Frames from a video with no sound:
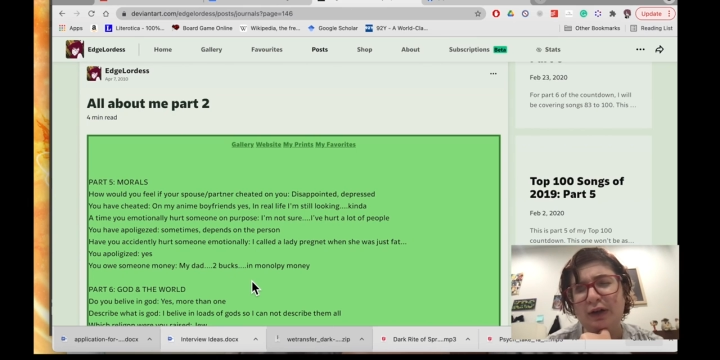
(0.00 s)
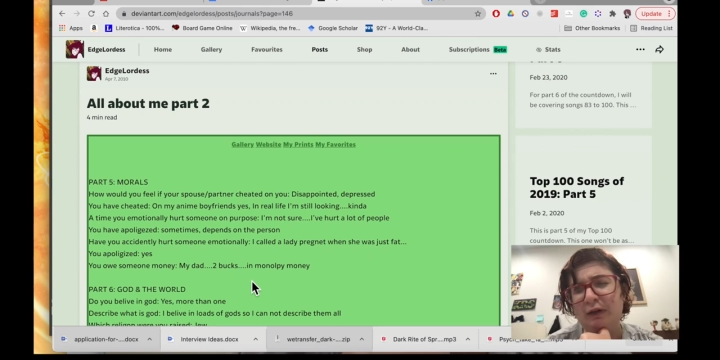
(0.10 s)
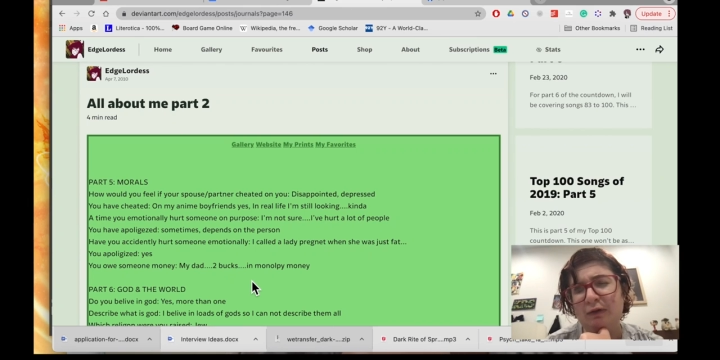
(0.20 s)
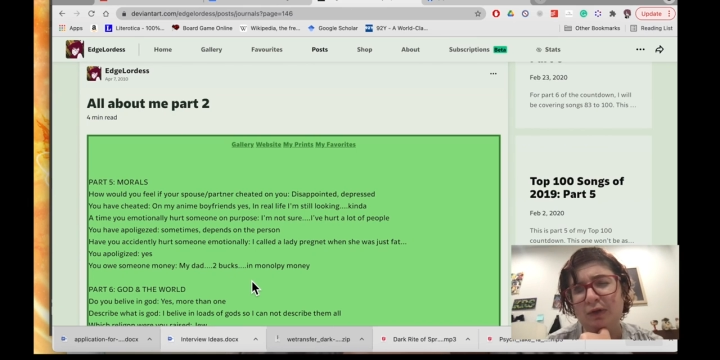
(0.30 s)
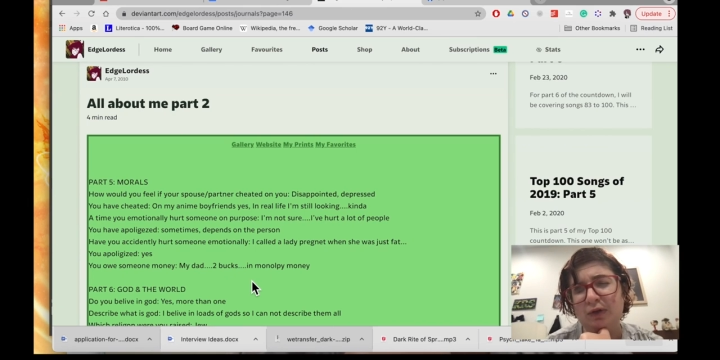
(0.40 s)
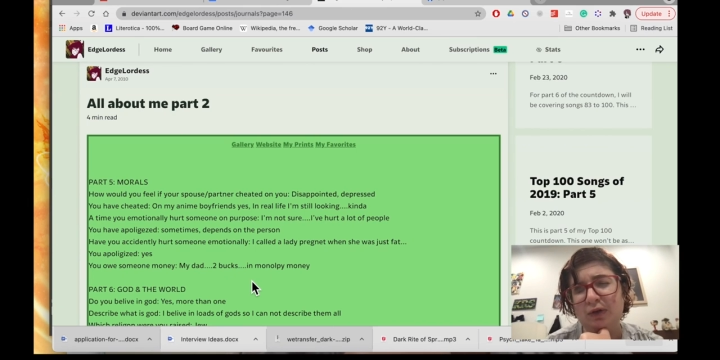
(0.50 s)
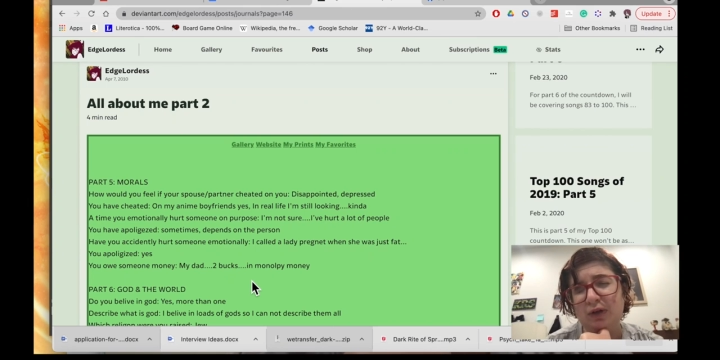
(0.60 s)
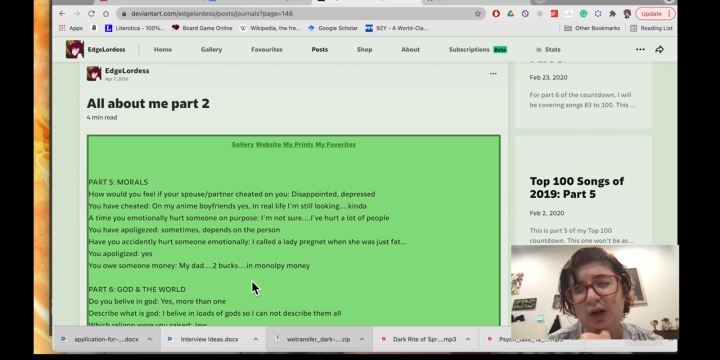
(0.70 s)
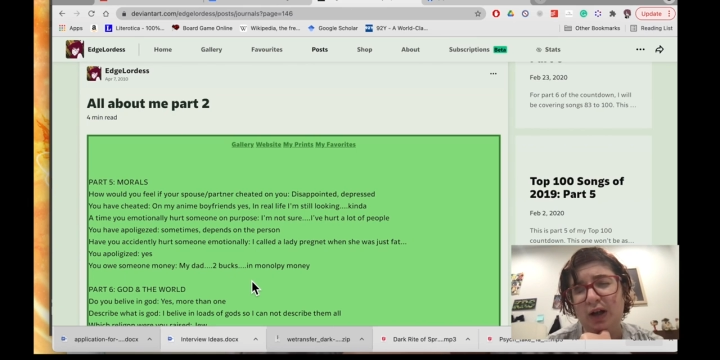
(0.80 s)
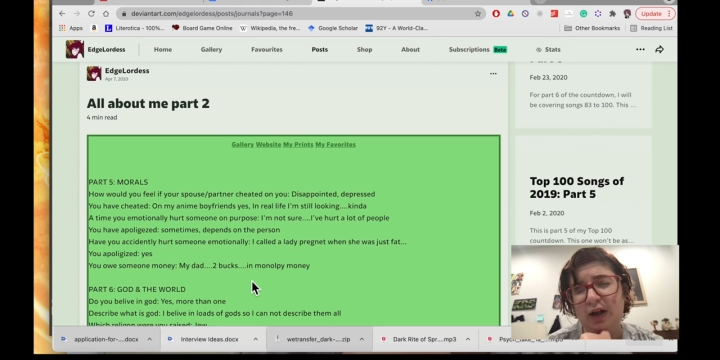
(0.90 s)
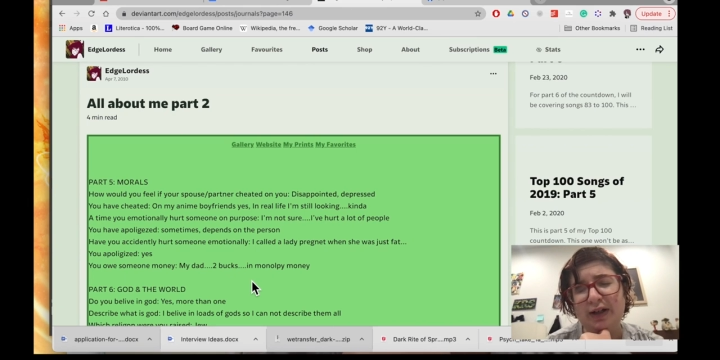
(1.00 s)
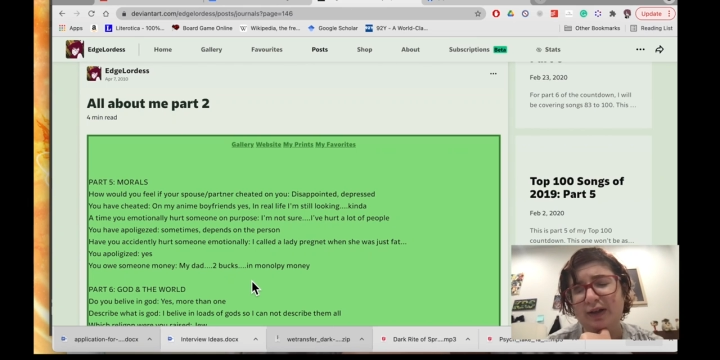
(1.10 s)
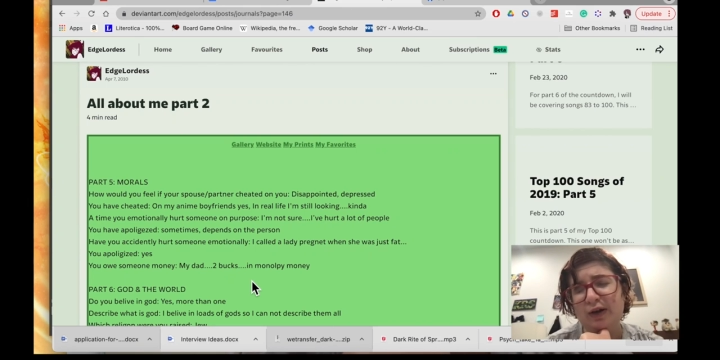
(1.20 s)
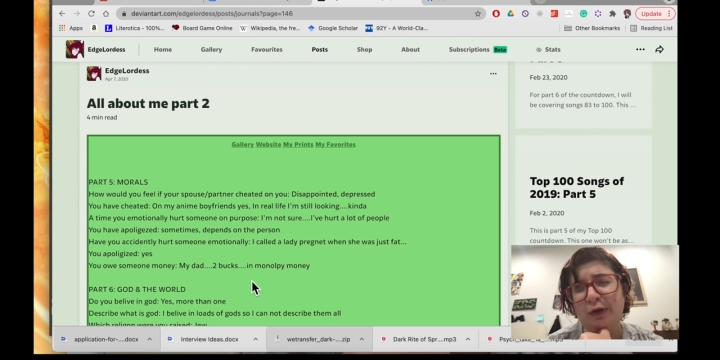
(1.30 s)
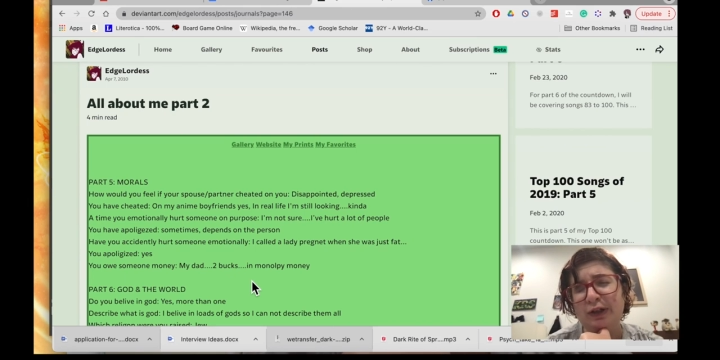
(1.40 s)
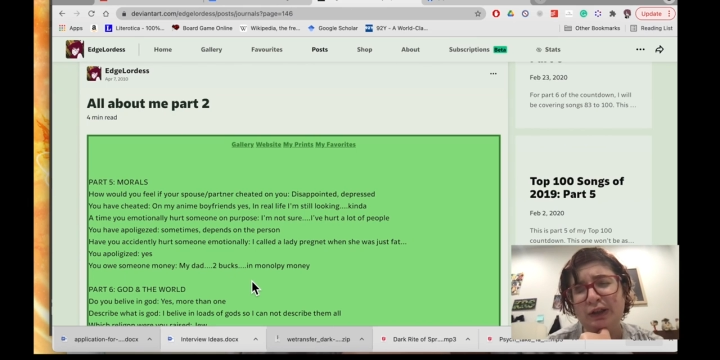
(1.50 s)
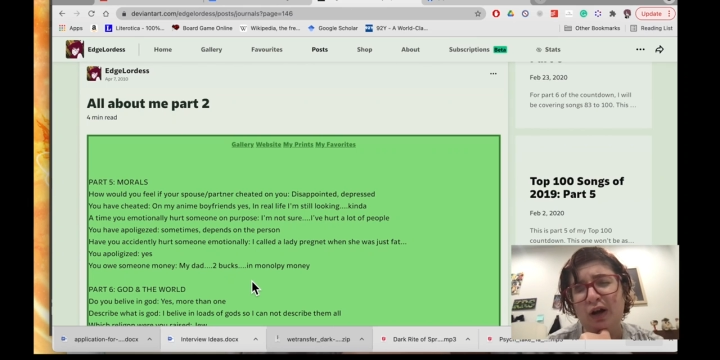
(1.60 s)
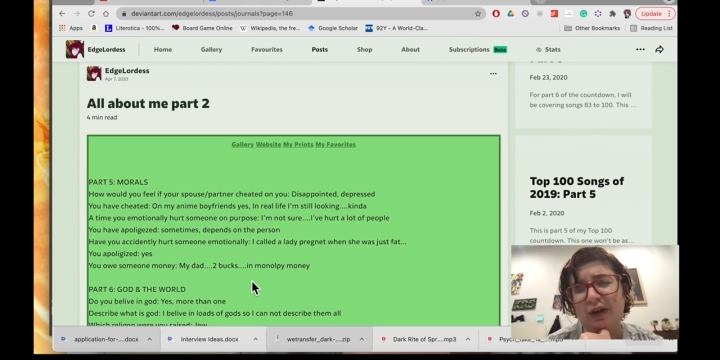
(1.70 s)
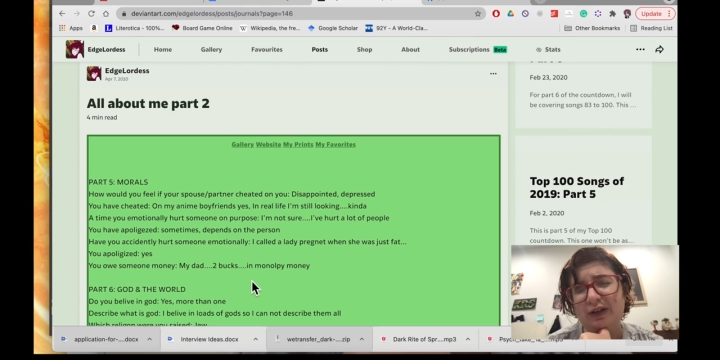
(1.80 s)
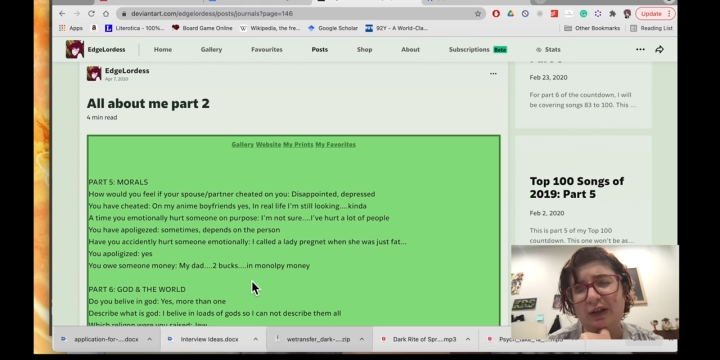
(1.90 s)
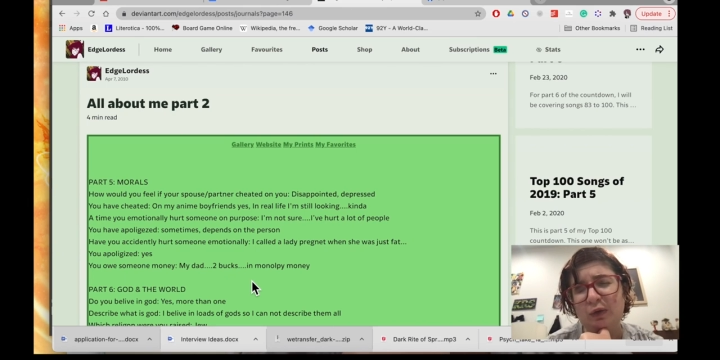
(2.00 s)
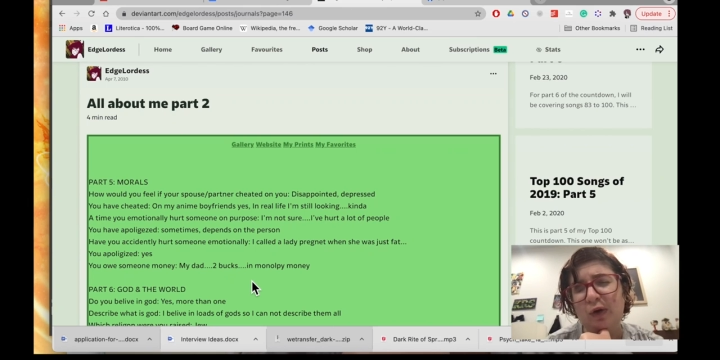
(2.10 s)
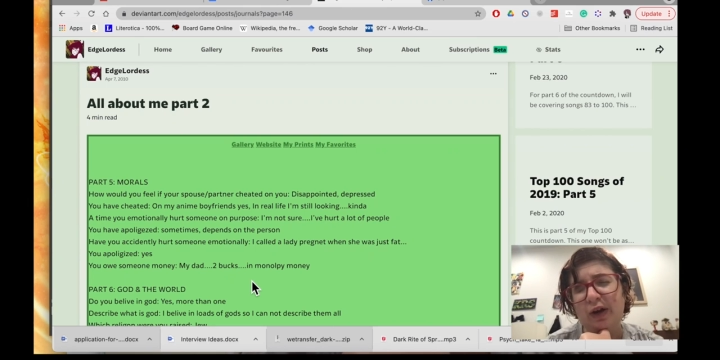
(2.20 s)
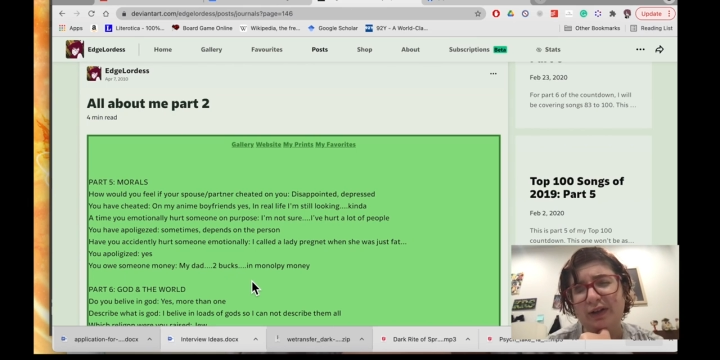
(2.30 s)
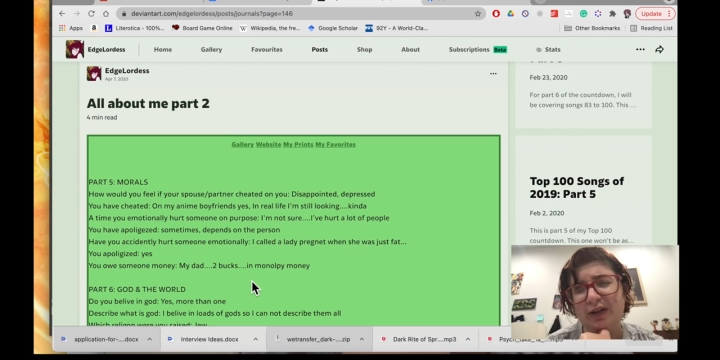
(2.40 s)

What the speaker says: what doxing was